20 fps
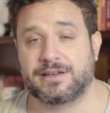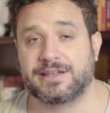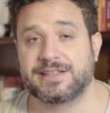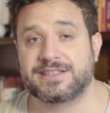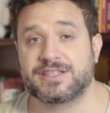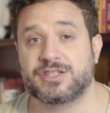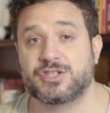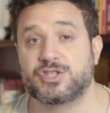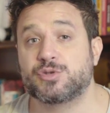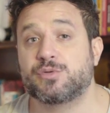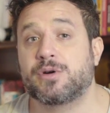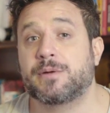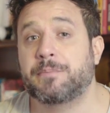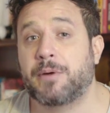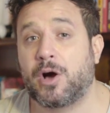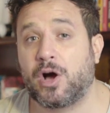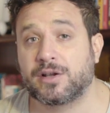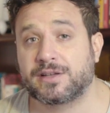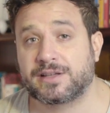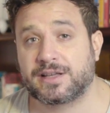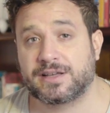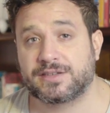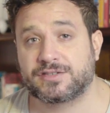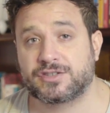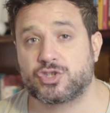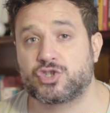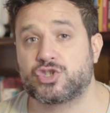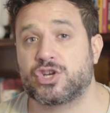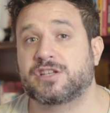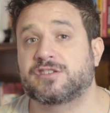listen to a
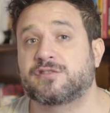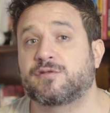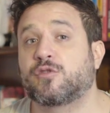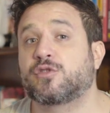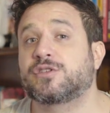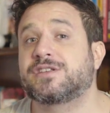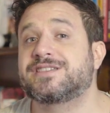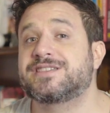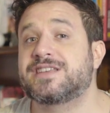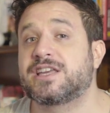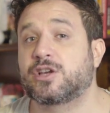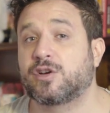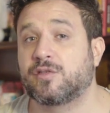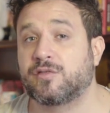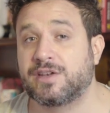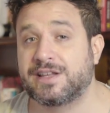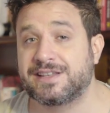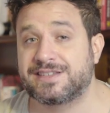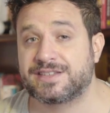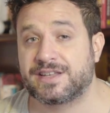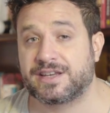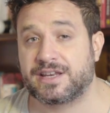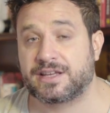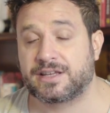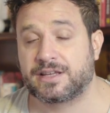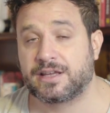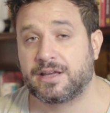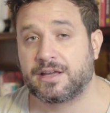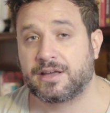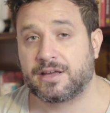podcast just for the sake of
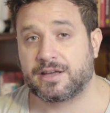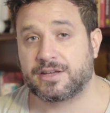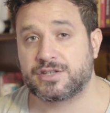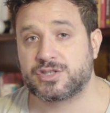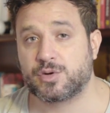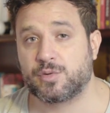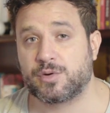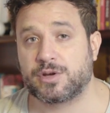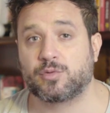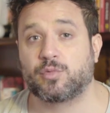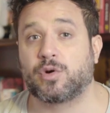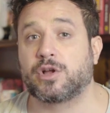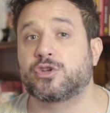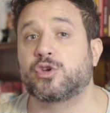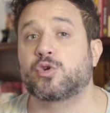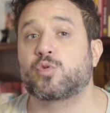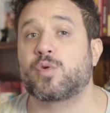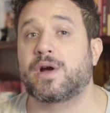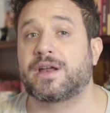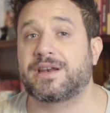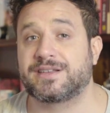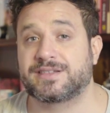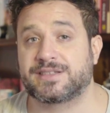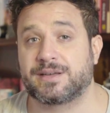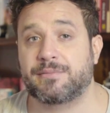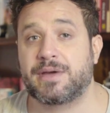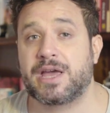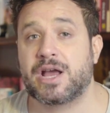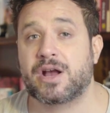listening to it while you're running some